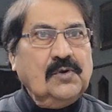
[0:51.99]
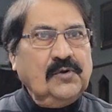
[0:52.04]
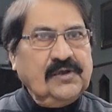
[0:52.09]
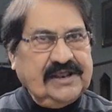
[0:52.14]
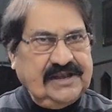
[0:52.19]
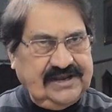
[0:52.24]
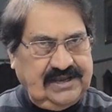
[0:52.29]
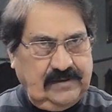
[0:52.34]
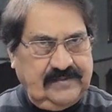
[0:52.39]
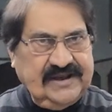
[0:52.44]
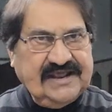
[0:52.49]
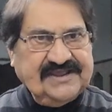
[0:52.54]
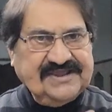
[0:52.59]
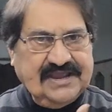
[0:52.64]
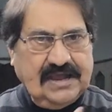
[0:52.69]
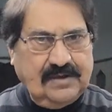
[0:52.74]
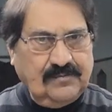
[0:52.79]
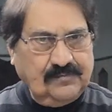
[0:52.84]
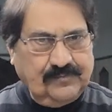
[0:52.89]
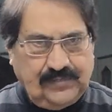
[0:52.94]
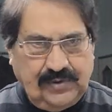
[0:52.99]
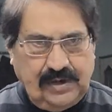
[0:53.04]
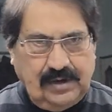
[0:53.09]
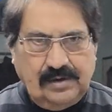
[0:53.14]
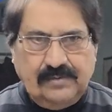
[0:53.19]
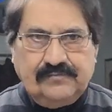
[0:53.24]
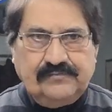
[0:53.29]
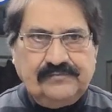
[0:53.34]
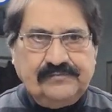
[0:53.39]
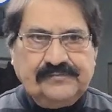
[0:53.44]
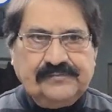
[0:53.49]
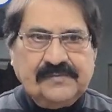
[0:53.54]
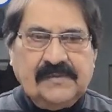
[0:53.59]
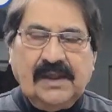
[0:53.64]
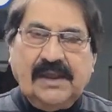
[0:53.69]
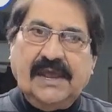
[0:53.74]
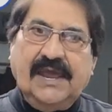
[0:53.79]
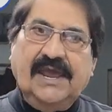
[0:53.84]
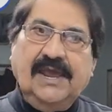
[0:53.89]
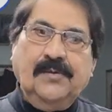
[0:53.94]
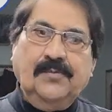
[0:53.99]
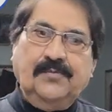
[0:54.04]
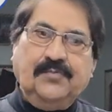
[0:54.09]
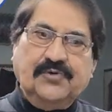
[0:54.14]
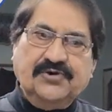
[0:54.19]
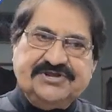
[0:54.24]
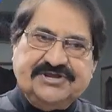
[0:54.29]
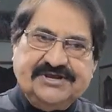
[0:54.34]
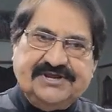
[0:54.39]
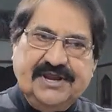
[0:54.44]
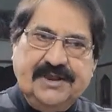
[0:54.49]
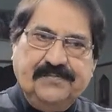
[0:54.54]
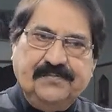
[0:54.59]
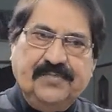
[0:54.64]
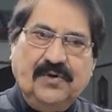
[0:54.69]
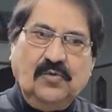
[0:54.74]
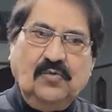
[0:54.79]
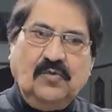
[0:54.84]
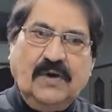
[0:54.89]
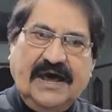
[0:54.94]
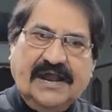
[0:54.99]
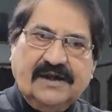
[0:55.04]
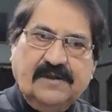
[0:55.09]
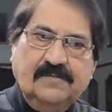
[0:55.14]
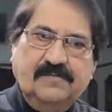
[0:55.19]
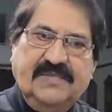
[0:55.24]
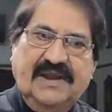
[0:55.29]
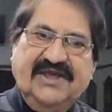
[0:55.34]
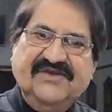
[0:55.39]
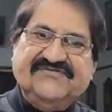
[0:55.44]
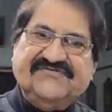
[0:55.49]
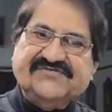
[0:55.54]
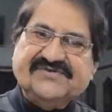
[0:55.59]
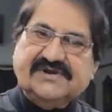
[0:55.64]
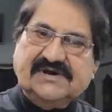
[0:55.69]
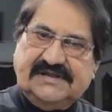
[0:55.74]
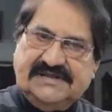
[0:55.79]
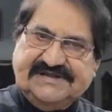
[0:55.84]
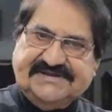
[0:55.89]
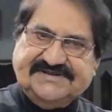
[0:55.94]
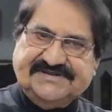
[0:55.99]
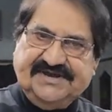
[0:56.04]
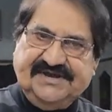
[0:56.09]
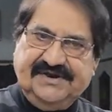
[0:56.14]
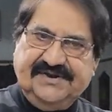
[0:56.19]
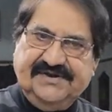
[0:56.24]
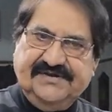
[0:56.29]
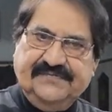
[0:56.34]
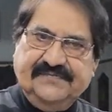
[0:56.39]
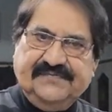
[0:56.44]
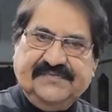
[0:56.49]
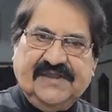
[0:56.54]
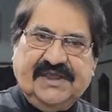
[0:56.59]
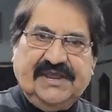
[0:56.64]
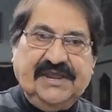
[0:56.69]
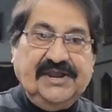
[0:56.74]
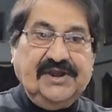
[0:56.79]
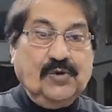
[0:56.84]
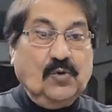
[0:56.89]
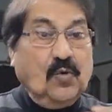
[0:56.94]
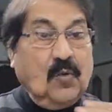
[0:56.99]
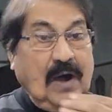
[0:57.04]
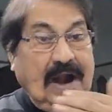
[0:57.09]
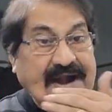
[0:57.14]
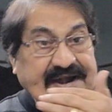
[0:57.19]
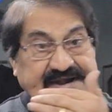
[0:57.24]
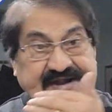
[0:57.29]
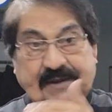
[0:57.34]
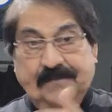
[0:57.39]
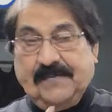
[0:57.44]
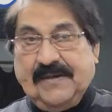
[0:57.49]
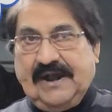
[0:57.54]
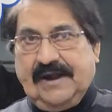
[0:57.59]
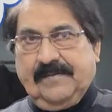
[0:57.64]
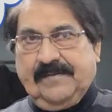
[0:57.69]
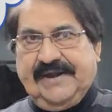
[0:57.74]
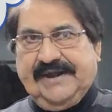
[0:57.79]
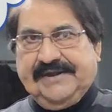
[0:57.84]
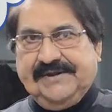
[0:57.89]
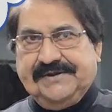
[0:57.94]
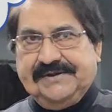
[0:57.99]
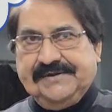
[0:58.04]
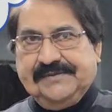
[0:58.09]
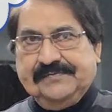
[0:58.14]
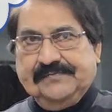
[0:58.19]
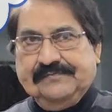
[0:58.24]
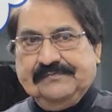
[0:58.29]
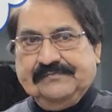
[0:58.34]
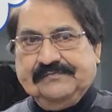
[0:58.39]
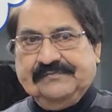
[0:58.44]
We can give an example. A positive workplace culture in one department